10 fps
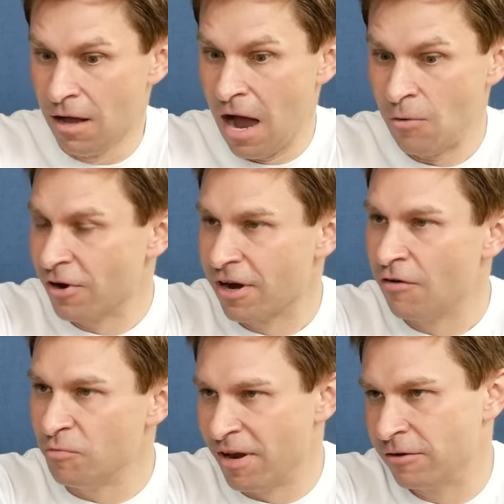I work at
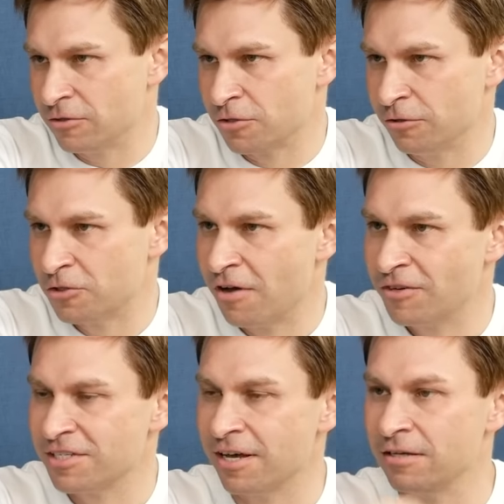Harvard Medical School, so I have to
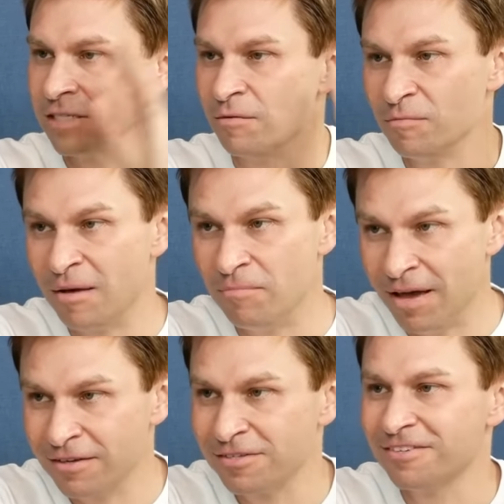say some of my
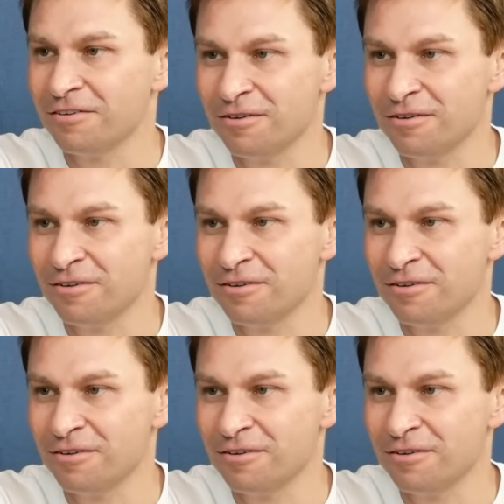best